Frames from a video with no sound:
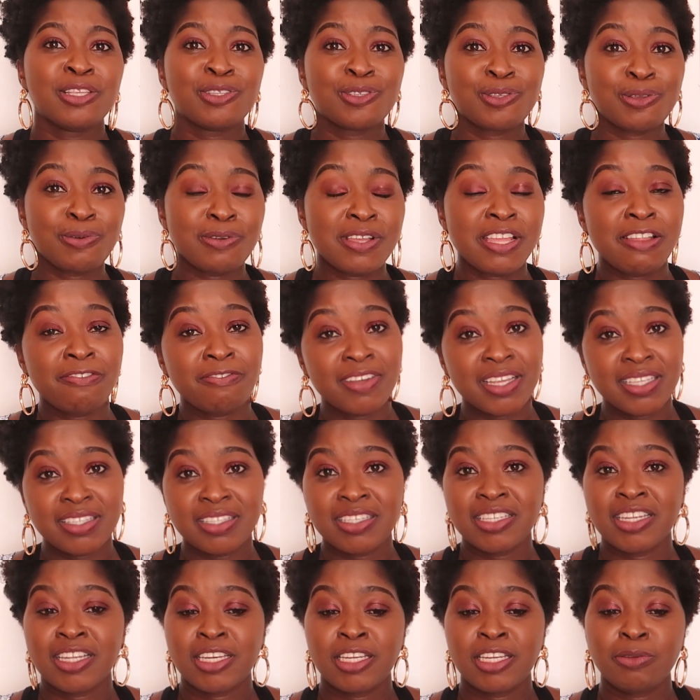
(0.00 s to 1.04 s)
So
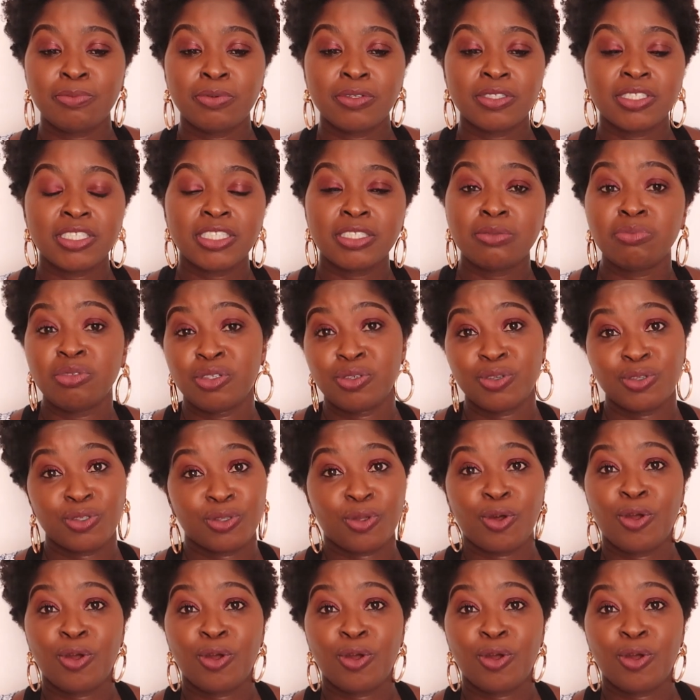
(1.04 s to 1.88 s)
invest in a nipple shield, because